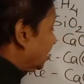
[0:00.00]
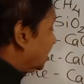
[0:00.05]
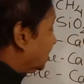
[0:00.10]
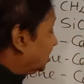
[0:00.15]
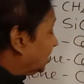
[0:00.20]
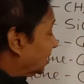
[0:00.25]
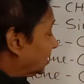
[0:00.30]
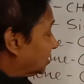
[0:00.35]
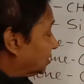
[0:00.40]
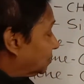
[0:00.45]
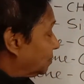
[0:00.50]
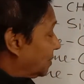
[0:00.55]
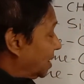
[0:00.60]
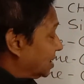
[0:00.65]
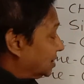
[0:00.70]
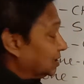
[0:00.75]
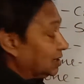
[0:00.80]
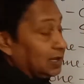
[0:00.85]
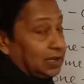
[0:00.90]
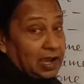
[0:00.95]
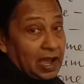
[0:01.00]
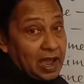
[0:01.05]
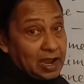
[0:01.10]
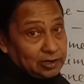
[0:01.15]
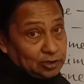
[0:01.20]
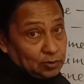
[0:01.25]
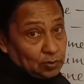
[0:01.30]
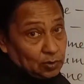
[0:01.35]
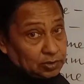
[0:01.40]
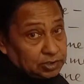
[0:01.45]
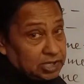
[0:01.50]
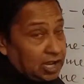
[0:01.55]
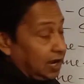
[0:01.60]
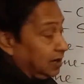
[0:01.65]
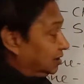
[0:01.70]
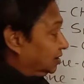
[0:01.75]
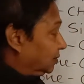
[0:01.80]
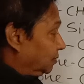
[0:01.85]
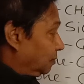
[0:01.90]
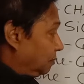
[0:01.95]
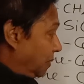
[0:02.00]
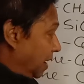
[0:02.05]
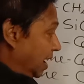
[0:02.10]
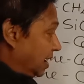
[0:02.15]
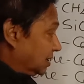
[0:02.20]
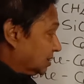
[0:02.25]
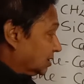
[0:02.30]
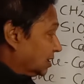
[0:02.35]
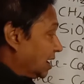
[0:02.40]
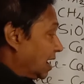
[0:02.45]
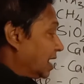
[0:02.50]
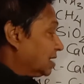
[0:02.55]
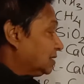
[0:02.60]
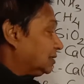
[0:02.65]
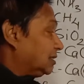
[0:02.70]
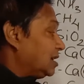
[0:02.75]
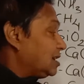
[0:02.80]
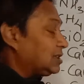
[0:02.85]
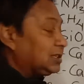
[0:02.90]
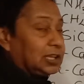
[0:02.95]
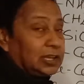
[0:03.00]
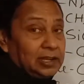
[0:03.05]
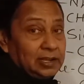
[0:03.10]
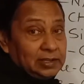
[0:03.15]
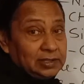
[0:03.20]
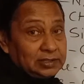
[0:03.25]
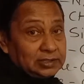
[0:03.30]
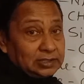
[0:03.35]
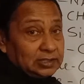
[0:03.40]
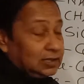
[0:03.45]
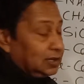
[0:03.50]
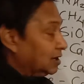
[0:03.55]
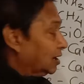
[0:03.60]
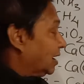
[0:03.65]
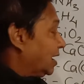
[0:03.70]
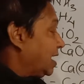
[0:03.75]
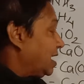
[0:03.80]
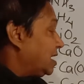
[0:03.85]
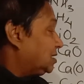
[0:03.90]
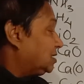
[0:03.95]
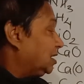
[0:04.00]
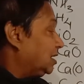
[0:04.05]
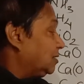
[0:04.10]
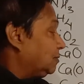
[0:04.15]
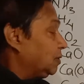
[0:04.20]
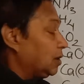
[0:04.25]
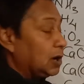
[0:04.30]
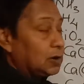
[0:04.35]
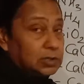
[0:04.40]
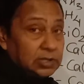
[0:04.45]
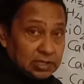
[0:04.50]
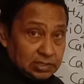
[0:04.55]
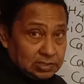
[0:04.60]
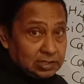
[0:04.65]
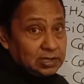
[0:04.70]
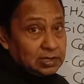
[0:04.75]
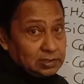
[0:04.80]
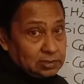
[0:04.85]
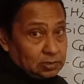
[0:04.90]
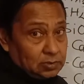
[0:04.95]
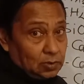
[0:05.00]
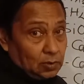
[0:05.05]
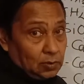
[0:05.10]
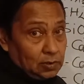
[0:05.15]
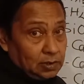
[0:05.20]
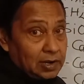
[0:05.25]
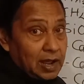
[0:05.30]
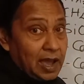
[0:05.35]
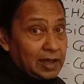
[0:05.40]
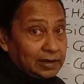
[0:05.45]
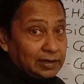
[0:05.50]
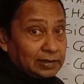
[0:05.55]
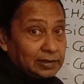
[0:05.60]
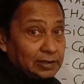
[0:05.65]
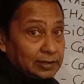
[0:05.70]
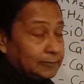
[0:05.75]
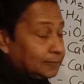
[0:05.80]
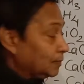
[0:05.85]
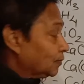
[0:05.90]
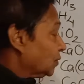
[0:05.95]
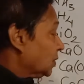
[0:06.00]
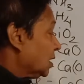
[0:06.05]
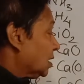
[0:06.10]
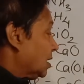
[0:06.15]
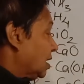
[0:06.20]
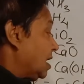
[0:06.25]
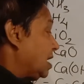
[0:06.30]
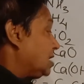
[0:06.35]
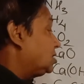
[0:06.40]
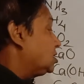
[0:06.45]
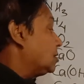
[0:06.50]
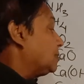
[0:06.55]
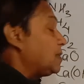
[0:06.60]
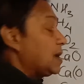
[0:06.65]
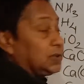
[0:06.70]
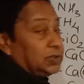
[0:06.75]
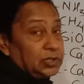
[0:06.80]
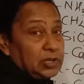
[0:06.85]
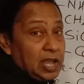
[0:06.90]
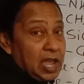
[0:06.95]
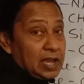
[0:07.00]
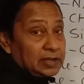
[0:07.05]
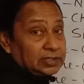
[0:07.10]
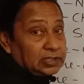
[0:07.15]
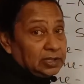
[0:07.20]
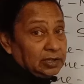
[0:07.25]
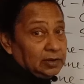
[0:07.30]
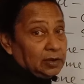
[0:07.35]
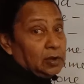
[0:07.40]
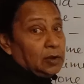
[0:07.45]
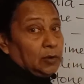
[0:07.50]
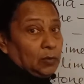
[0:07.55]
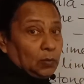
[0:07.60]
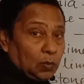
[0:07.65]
This is metallic hydroxide, base, and this is acid, because acid is told directly acid-base reaction.